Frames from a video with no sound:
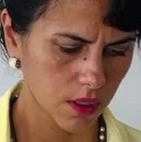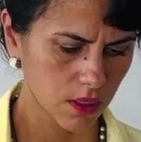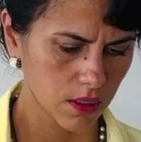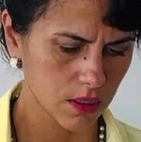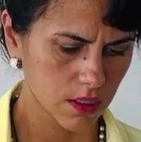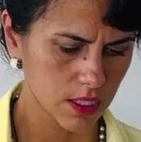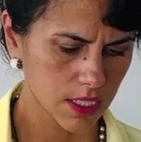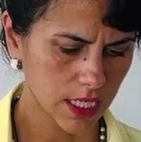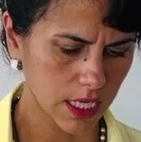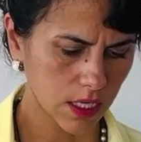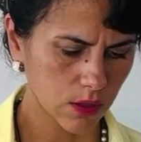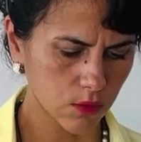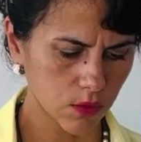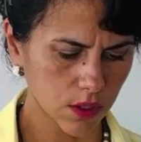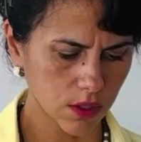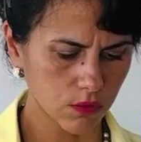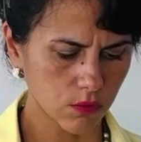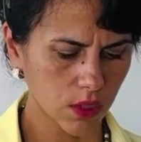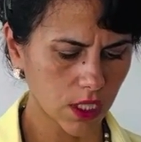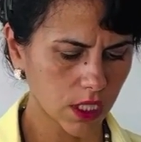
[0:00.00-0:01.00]

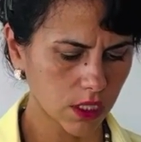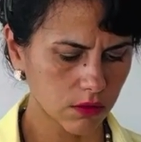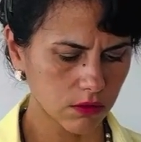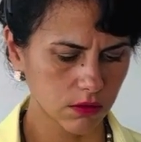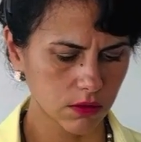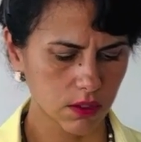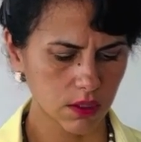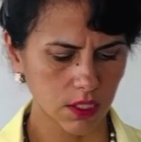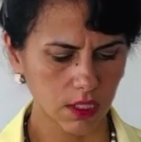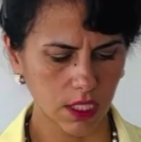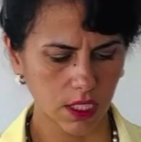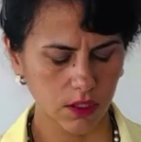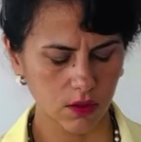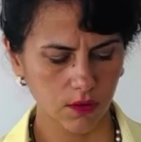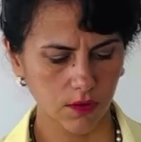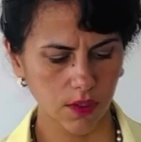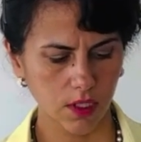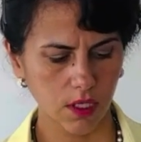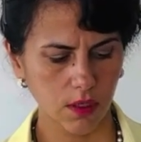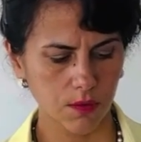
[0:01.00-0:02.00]
tower wow knight of
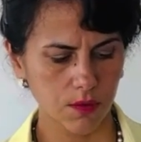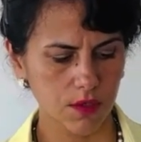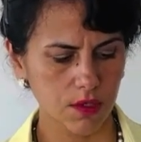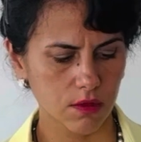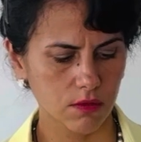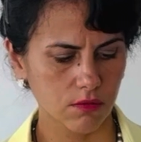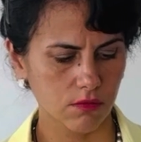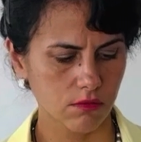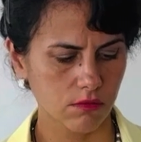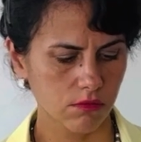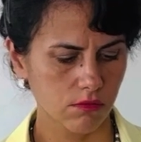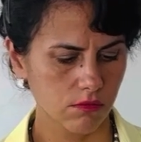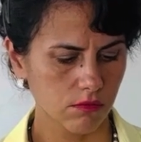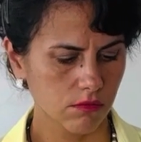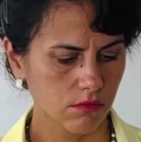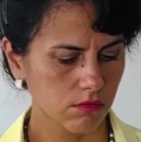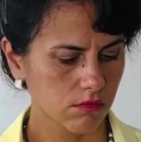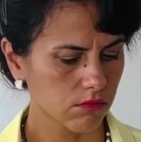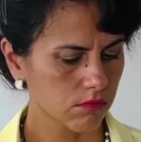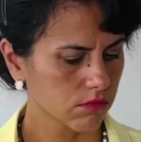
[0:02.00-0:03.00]
cups
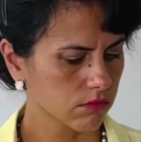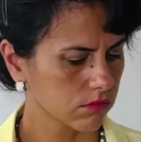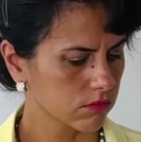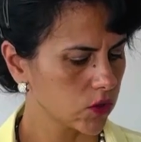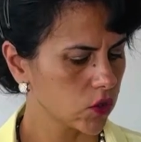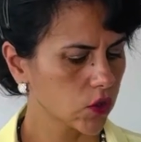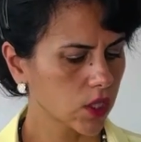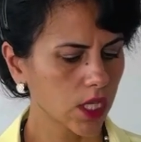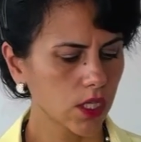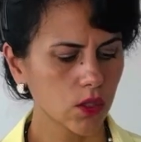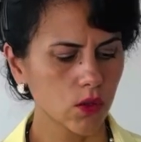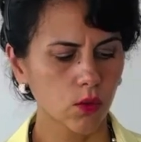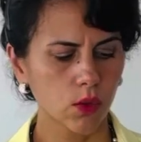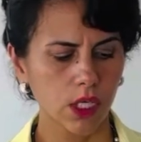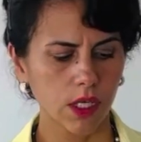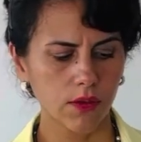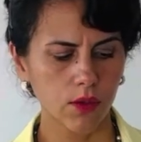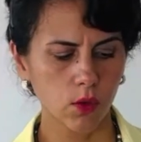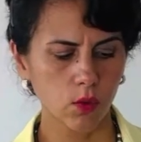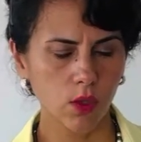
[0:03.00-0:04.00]
you can do
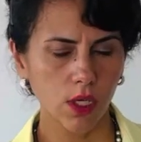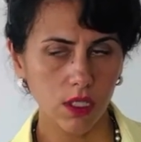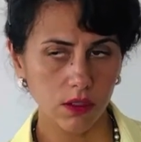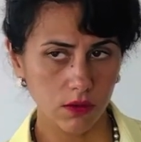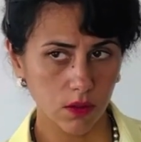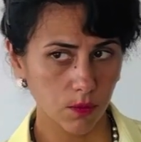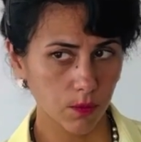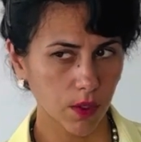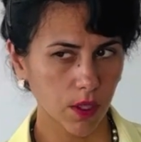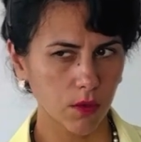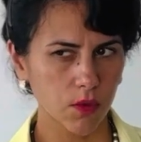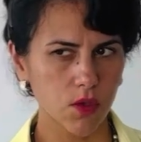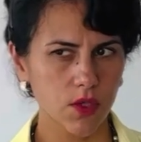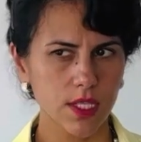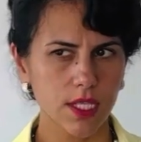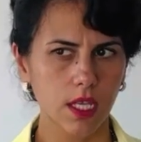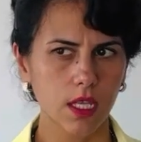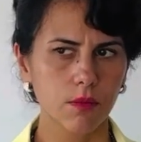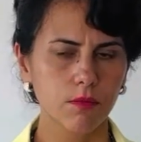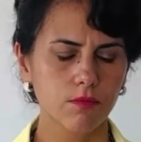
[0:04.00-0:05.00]
whatever you want you're probably
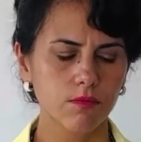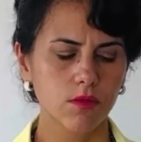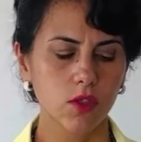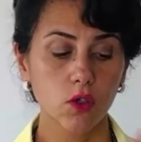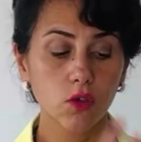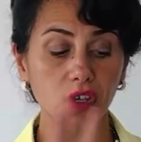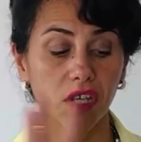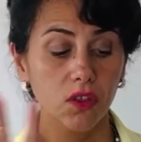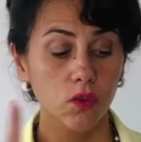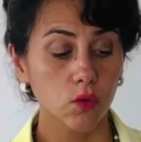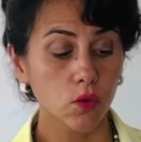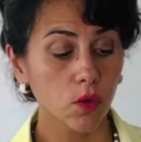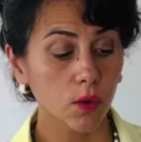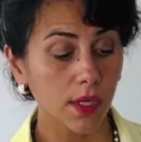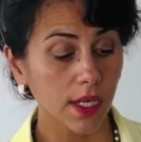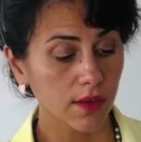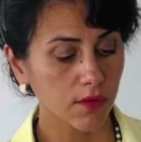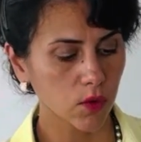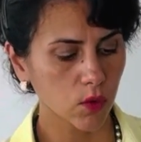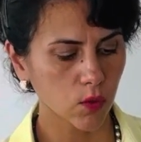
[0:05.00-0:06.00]
saying you can do
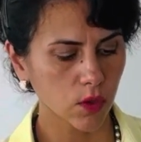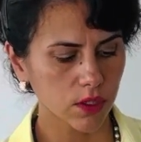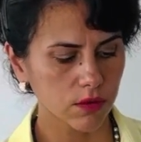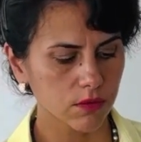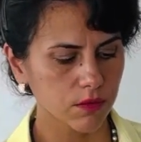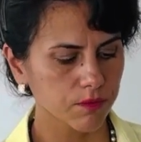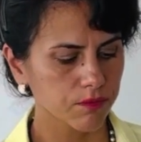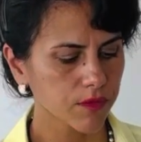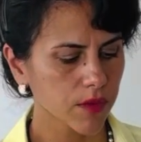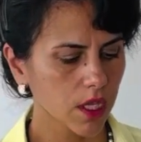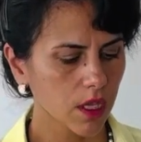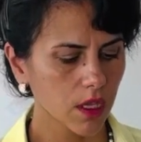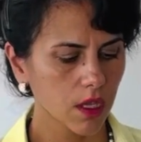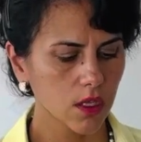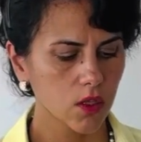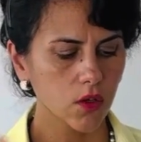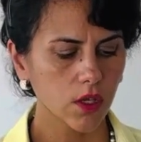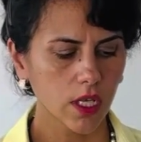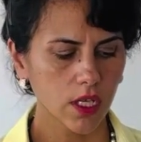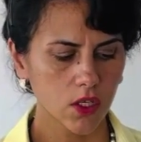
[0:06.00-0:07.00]
whatever you want
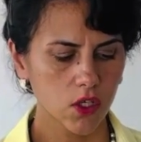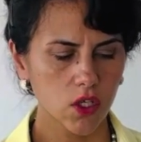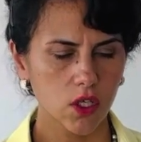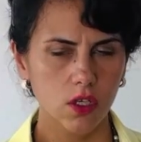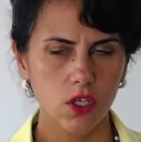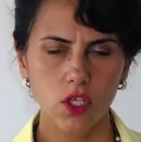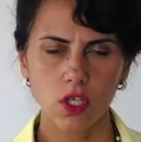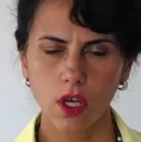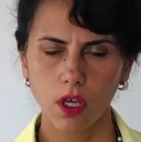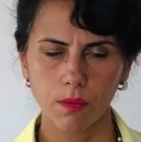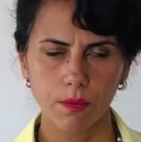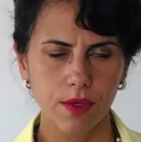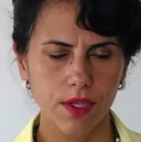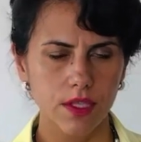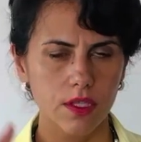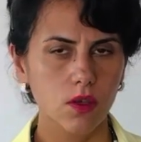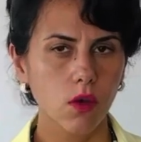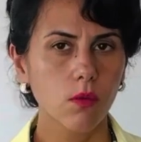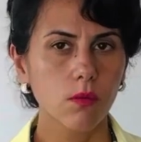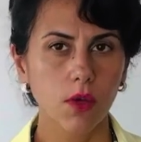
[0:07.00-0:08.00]
you can sh shock me
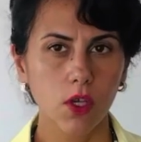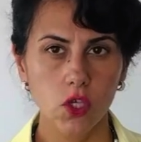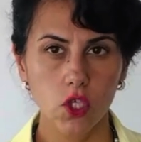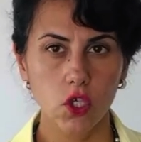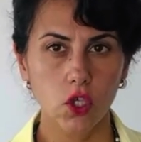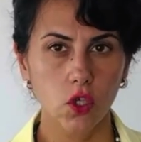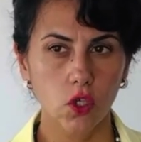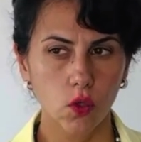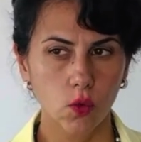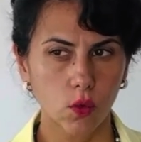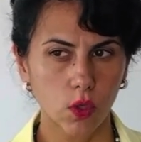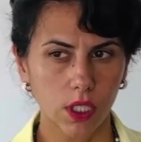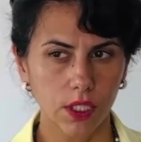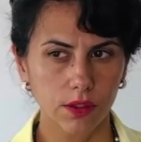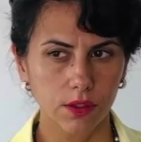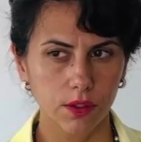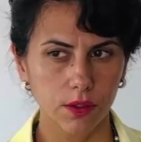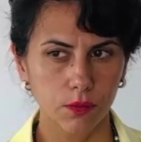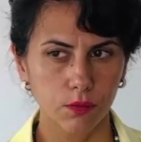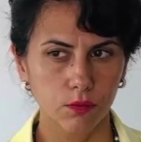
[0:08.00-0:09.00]
so much you
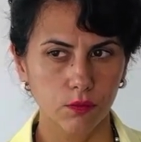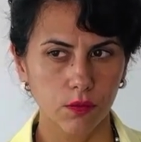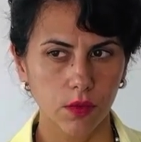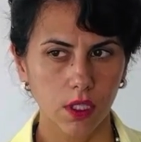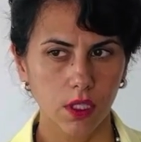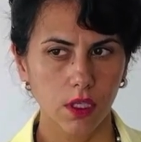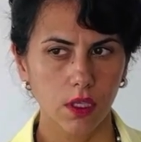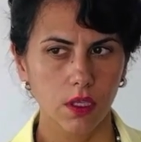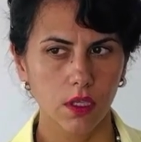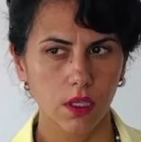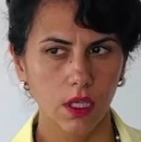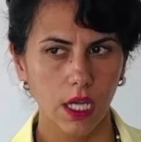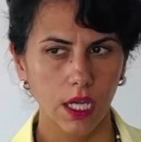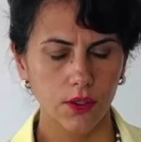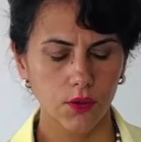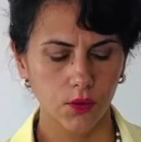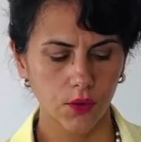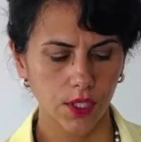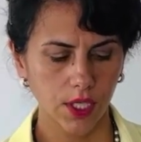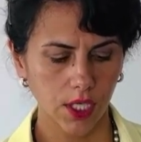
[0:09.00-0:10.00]
want i
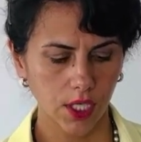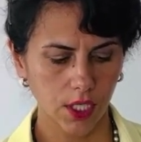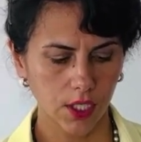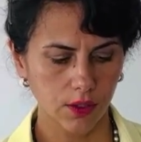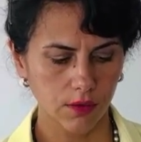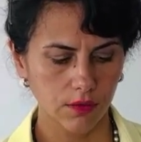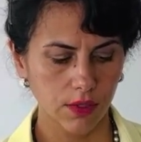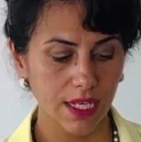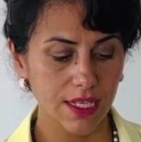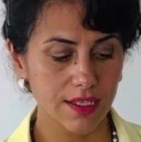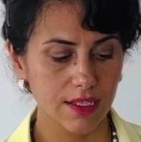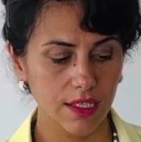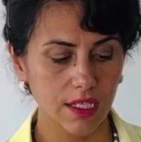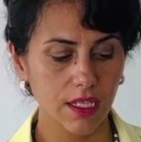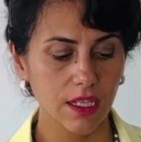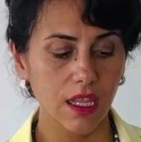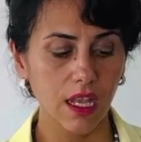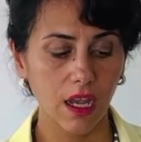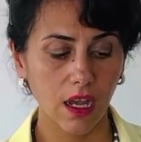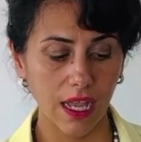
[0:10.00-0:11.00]
don't care i
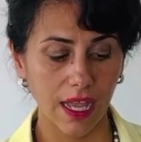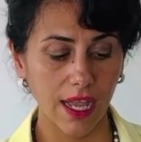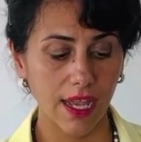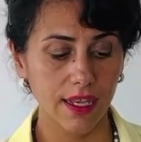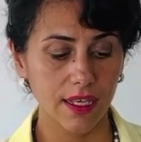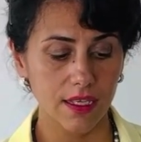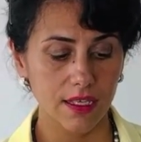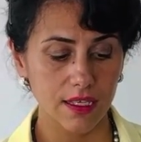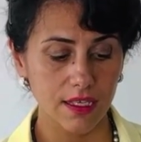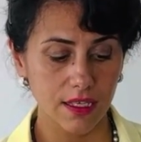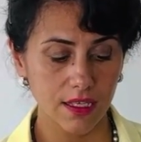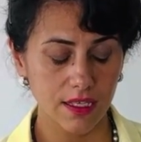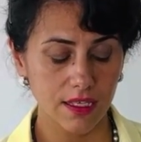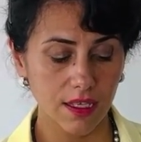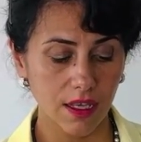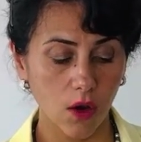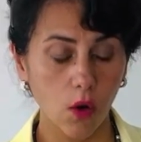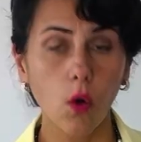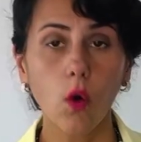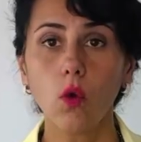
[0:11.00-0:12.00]
still i
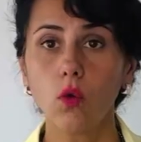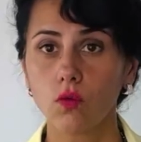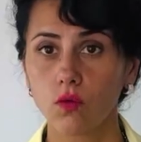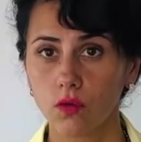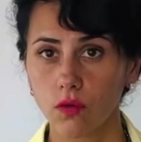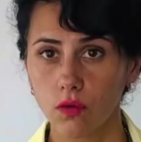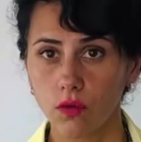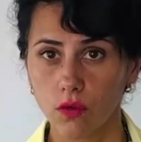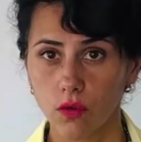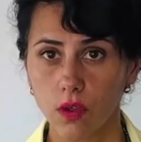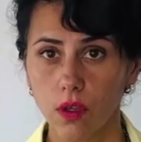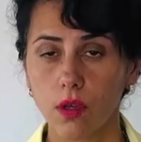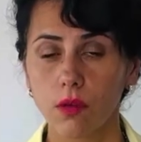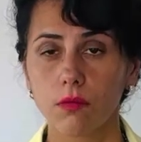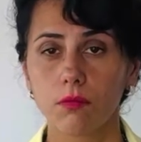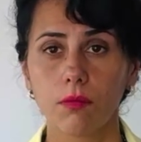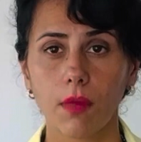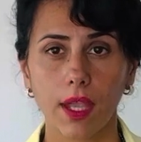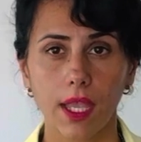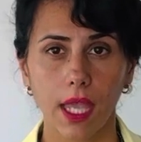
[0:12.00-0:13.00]
own
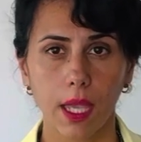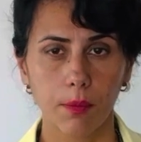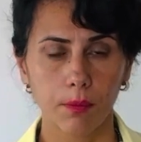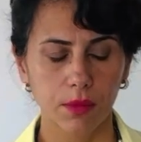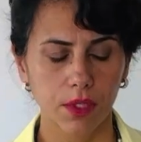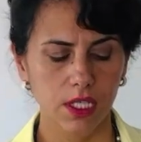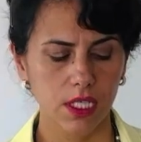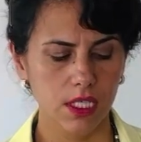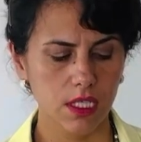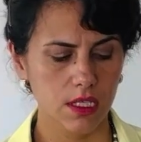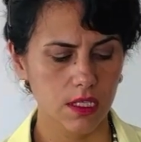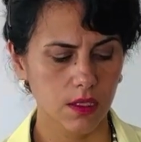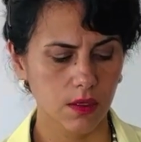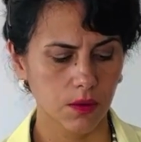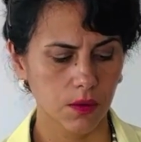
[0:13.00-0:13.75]
my happiness